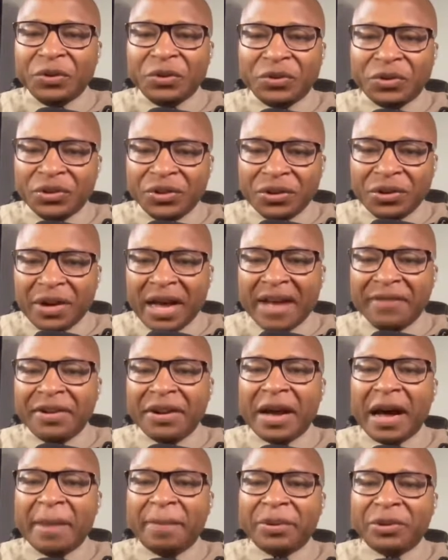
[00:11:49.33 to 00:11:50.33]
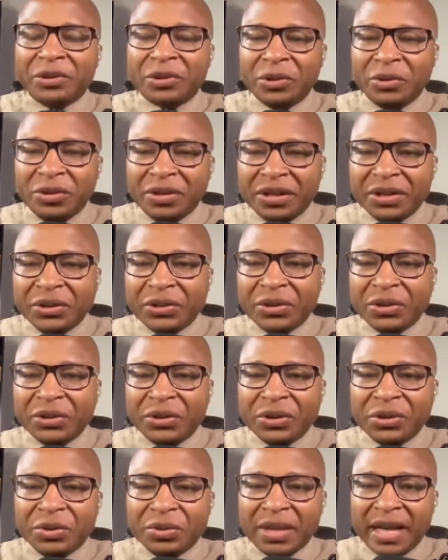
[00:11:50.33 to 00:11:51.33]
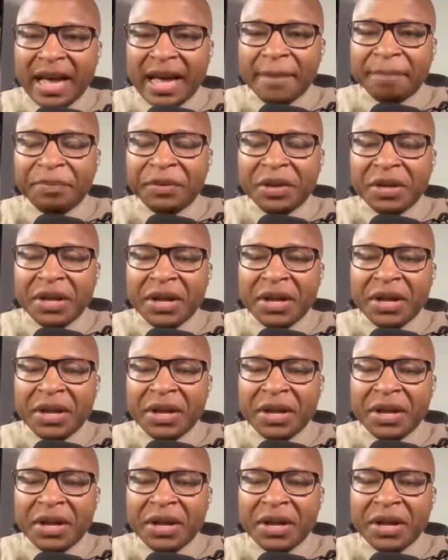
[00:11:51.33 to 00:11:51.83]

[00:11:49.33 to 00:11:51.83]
You still have an opportunity to do that.